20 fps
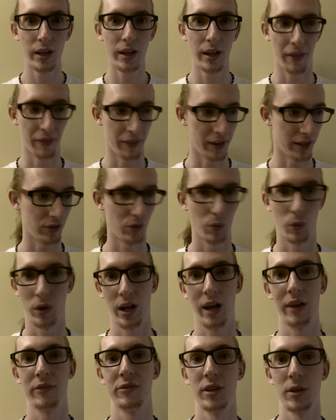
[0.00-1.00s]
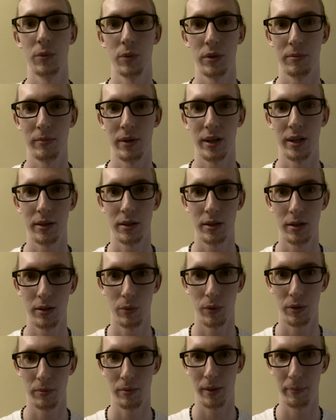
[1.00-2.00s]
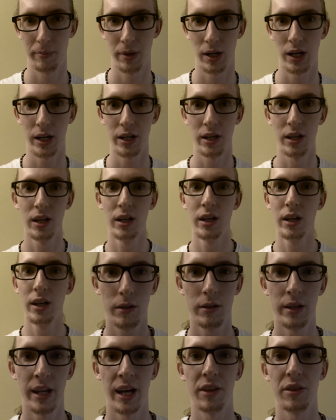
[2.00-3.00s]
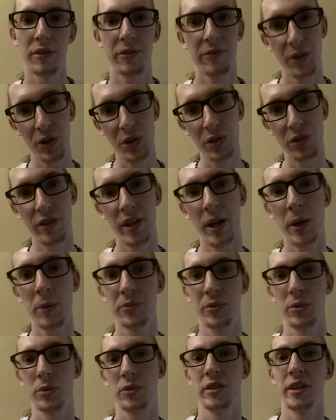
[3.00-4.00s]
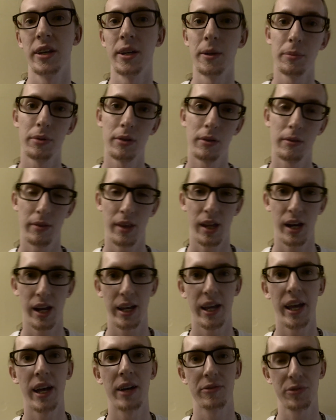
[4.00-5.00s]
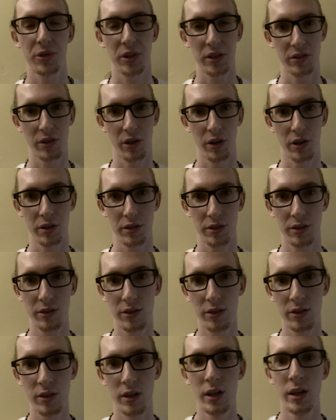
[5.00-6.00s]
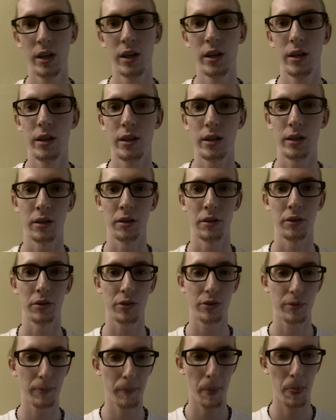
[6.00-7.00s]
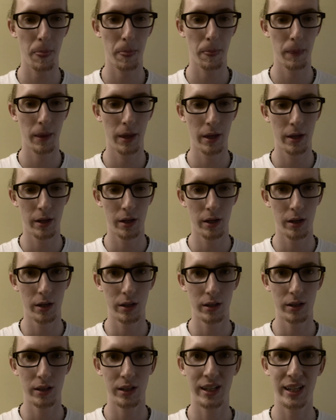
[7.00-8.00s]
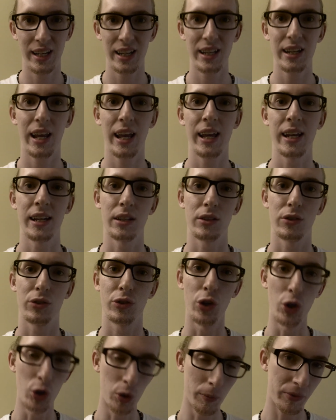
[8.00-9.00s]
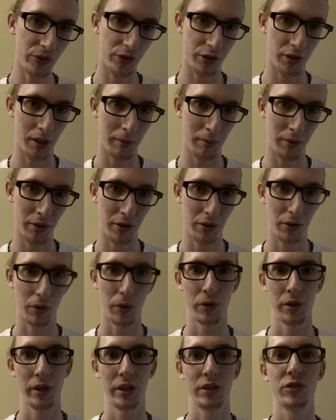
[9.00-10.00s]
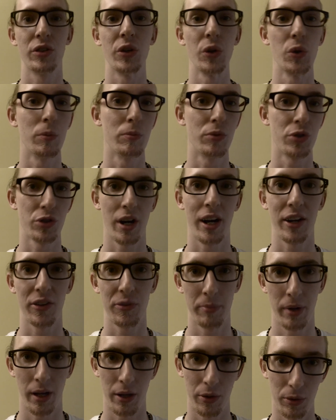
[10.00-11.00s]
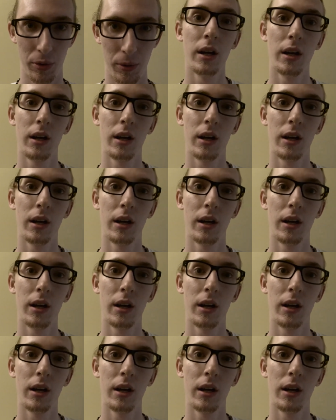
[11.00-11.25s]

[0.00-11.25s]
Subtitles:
And that's what I've done with my pod. Now, the first helpful tip that I have for guitarists is get a tube screamer or a tube drive pedal.